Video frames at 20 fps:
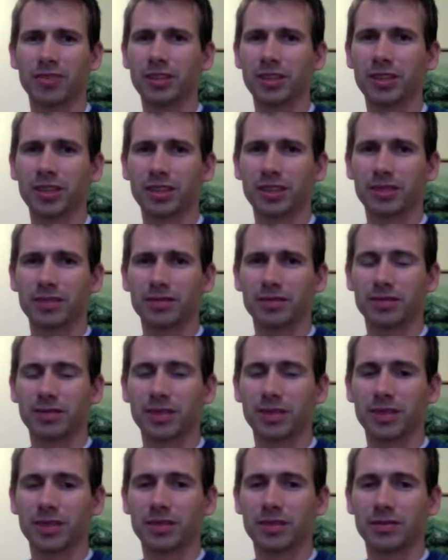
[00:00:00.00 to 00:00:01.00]
really.
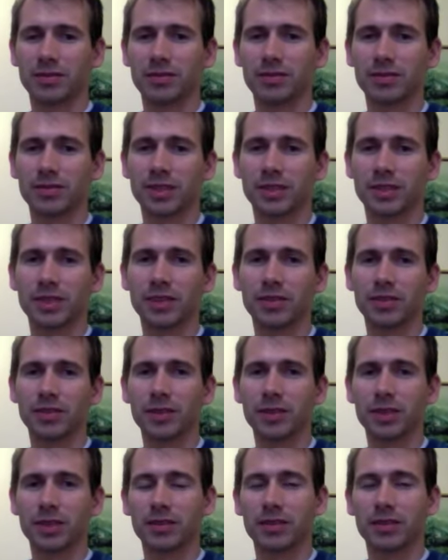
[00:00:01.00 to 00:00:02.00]
No, it's not
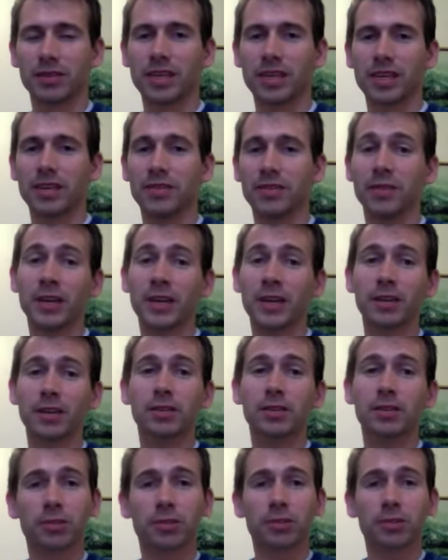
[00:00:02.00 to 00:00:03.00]
fun. In fact,
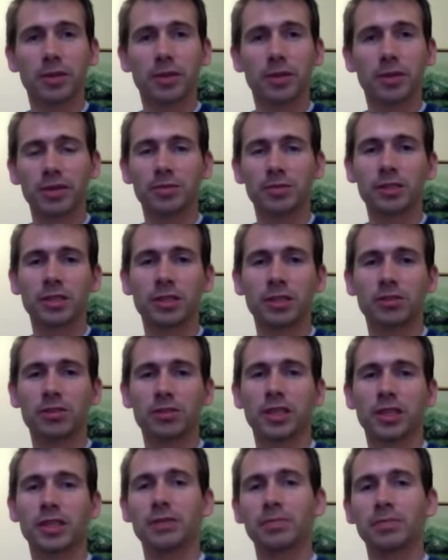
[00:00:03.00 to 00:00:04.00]
they're screaming upstairs
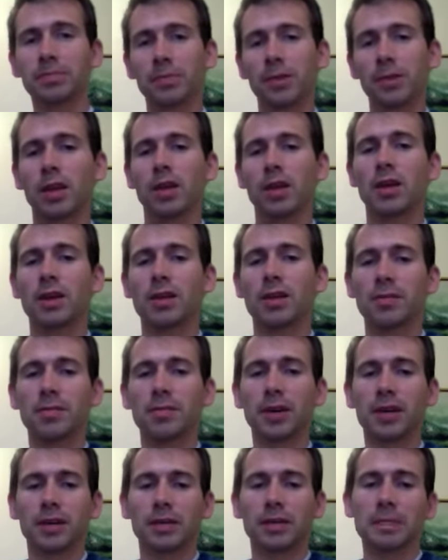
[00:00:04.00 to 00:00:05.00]
right now.
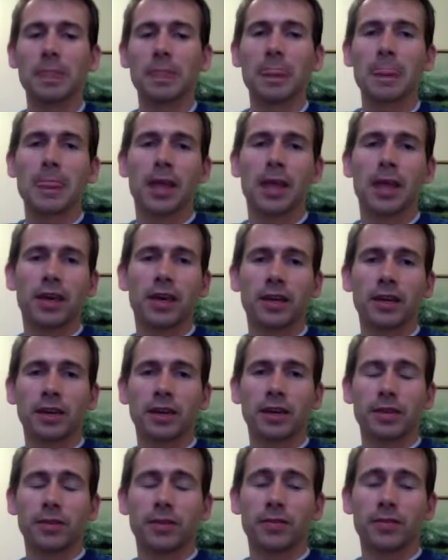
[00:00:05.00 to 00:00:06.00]
But
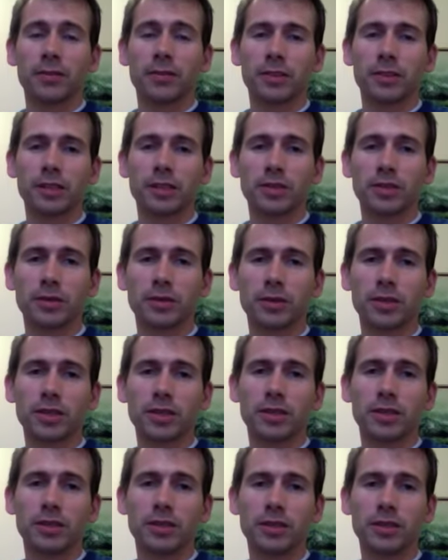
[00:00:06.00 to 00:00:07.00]
the first thing that we
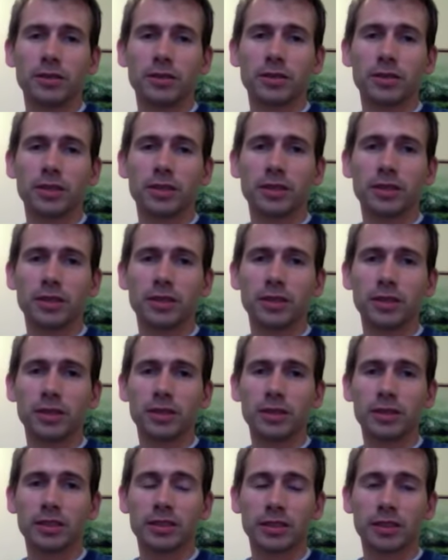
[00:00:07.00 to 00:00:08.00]
need to do
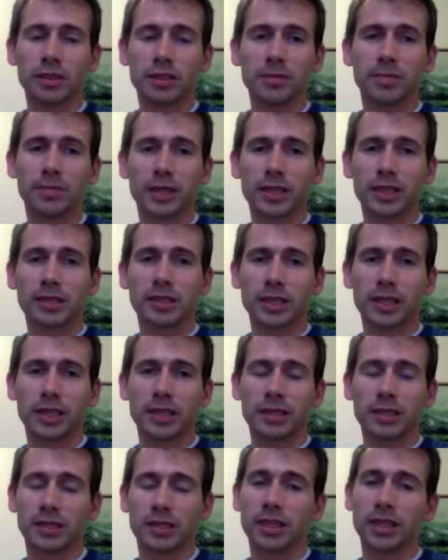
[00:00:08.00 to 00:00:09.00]
is our biggest
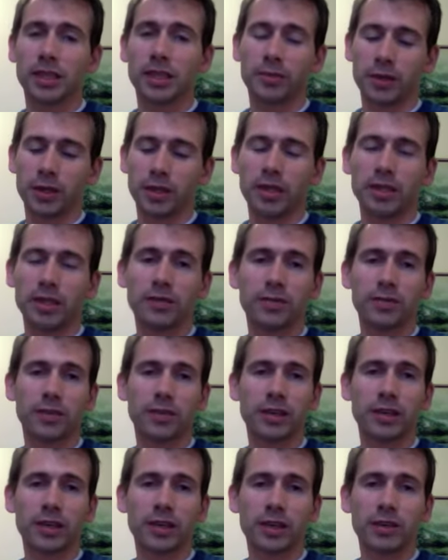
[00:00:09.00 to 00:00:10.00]
task today. We need to
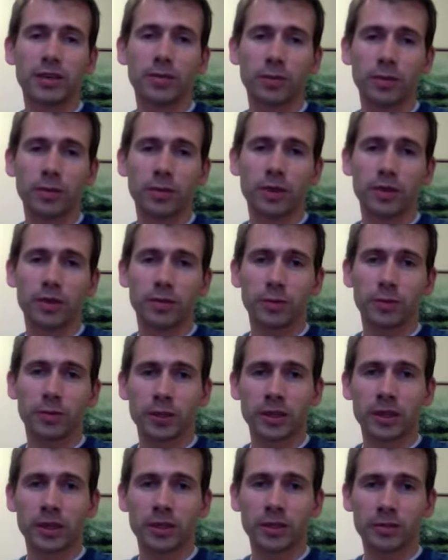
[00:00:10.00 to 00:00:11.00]
figure out what
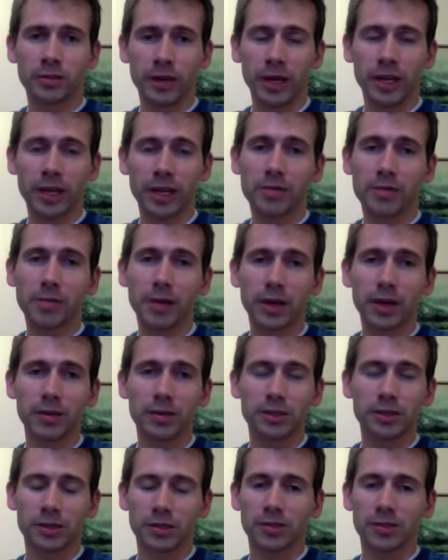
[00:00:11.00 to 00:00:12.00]
we are writing
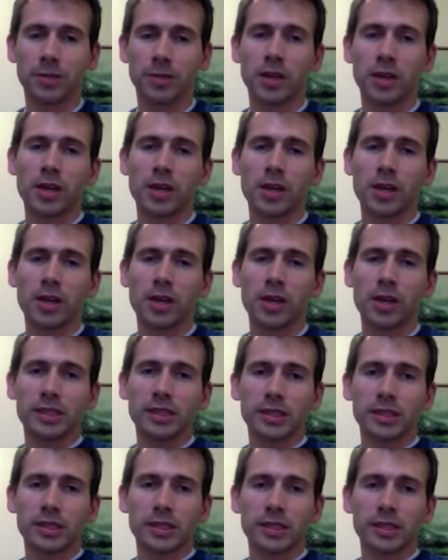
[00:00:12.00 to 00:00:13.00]
about. So,
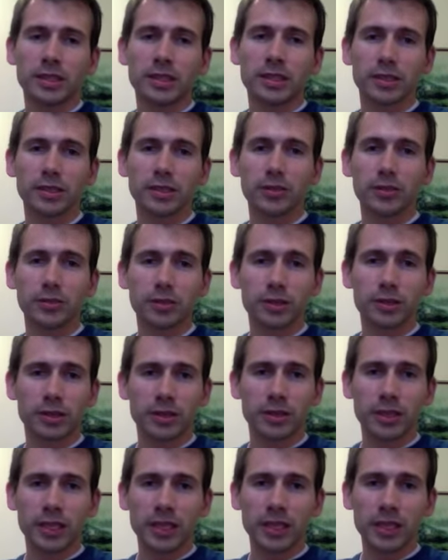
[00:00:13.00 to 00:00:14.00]
since this is a news
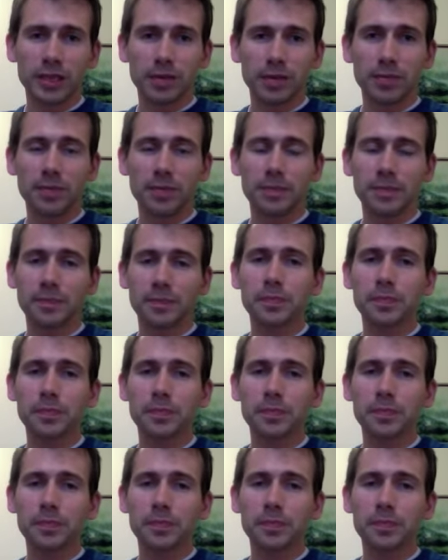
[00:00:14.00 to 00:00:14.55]
team,